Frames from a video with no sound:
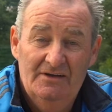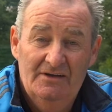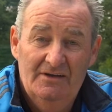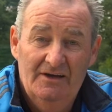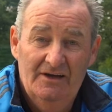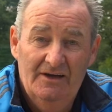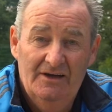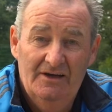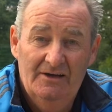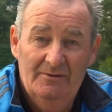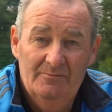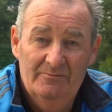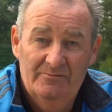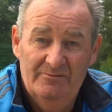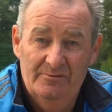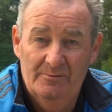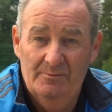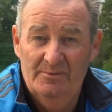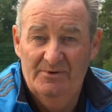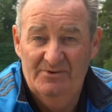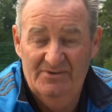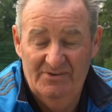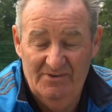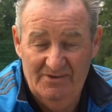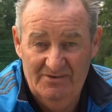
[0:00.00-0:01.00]
Um, from
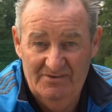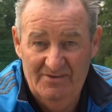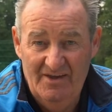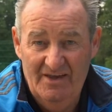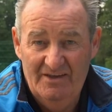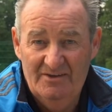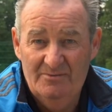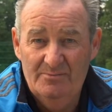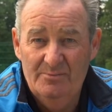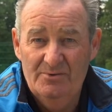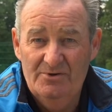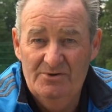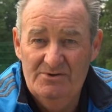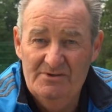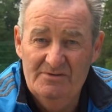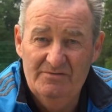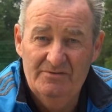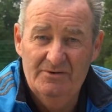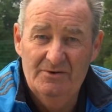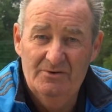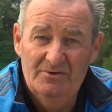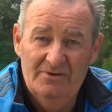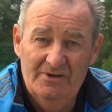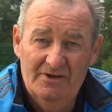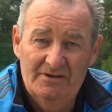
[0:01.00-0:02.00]
a success point of
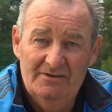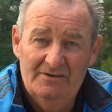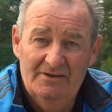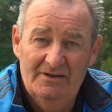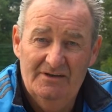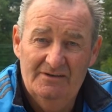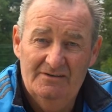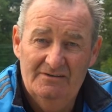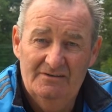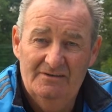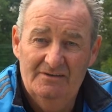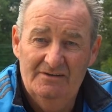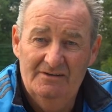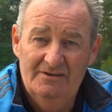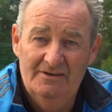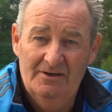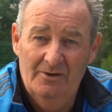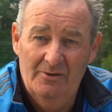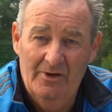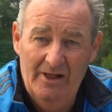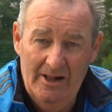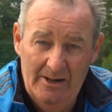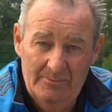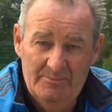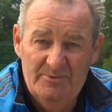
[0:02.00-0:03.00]
view, that that you
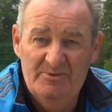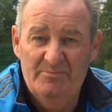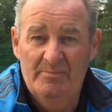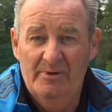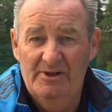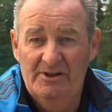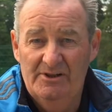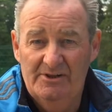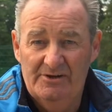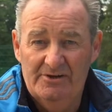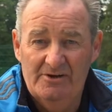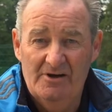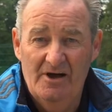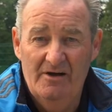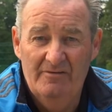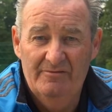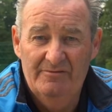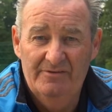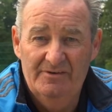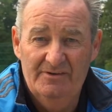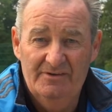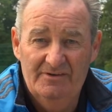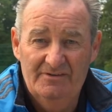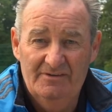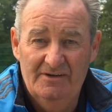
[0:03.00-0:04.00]
know helps build their
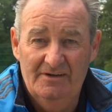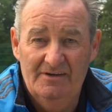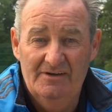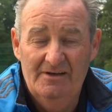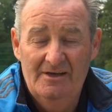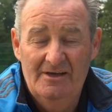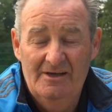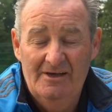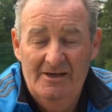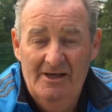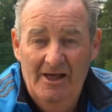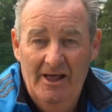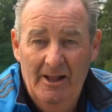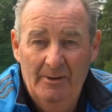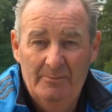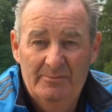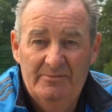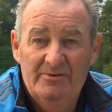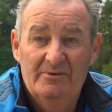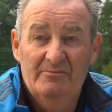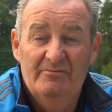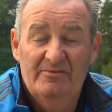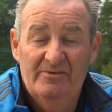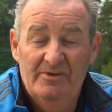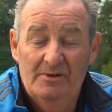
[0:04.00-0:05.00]
confidence and helps
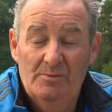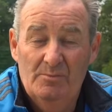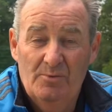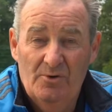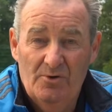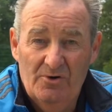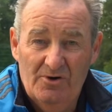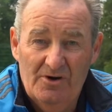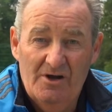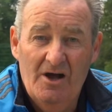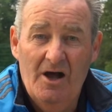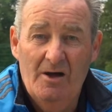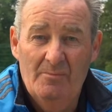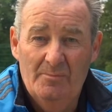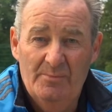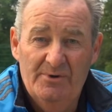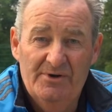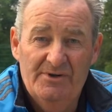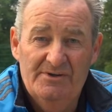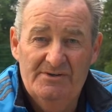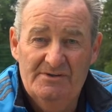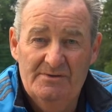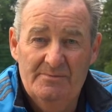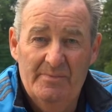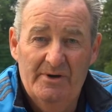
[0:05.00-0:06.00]
them feel more
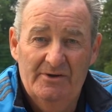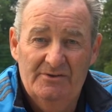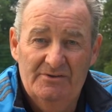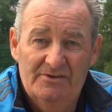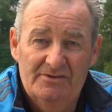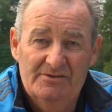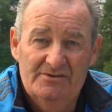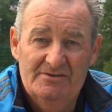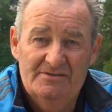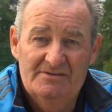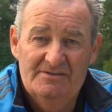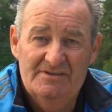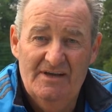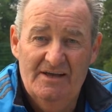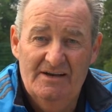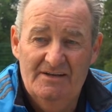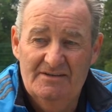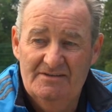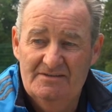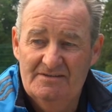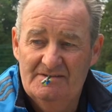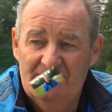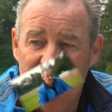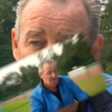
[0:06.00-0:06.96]
competent about their tennis.